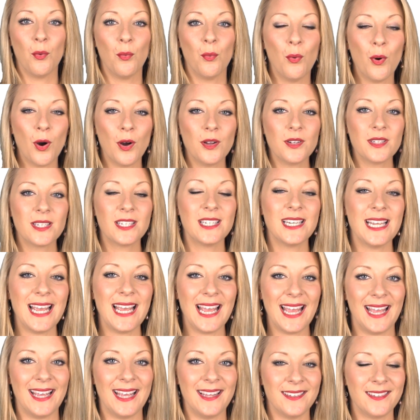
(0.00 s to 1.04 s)
What
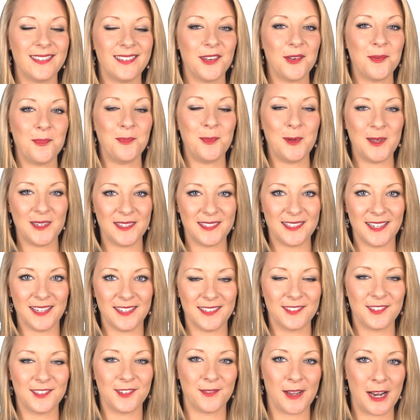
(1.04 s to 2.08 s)
is
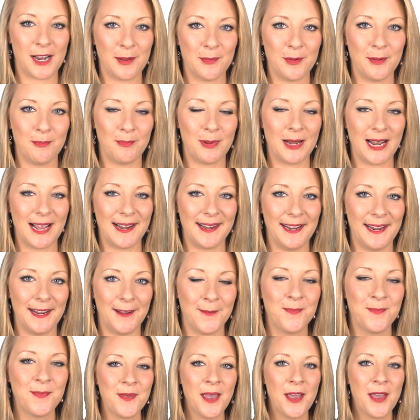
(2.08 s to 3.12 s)
business development
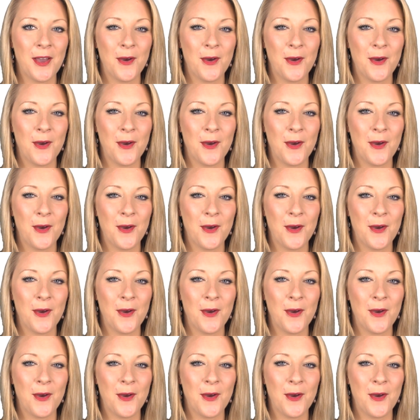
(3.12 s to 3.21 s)
planning?